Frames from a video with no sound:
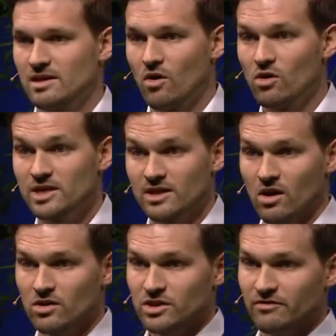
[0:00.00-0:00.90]
in all
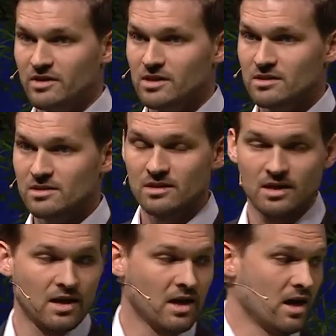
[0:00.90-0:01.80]
technology fields,
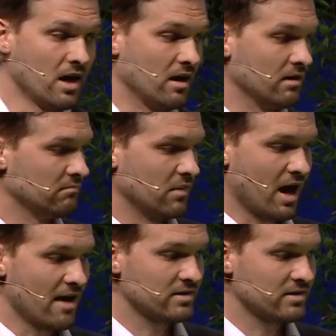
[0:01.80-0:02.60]
life